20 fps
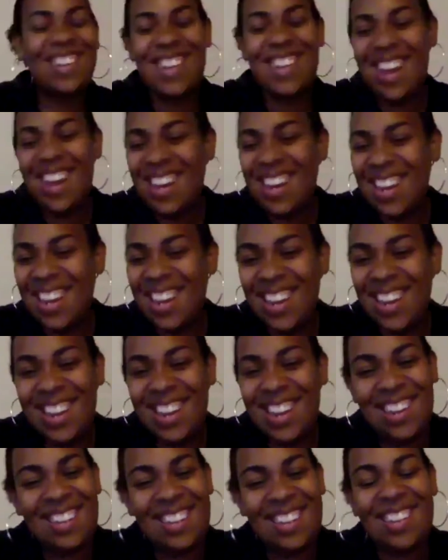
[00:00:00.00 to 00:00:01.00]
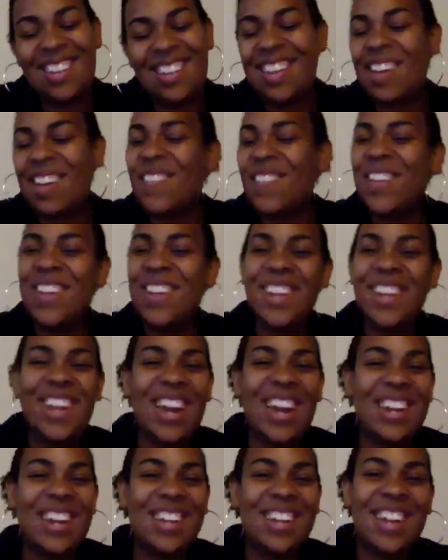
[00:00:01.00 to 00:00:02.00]
That is definitely
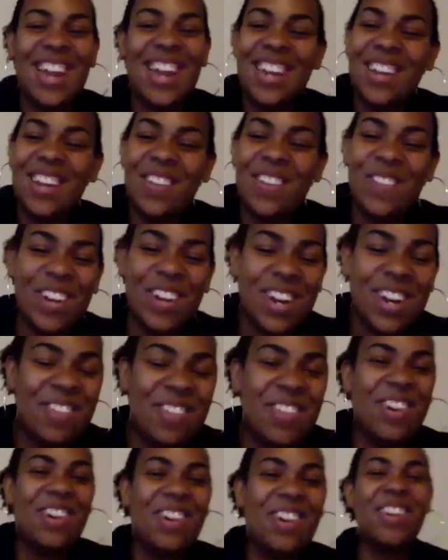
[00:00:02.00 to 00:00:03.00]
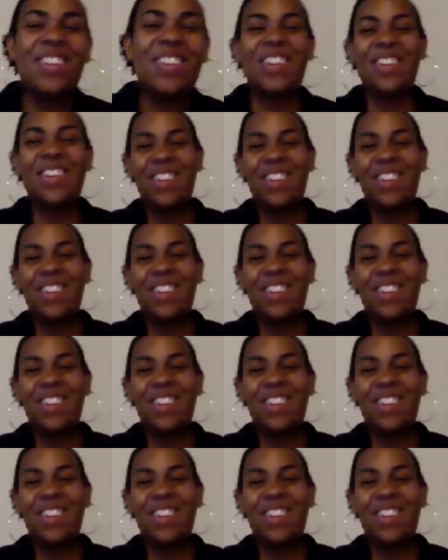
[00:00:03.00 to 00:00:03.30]
got to thank you for coming on the show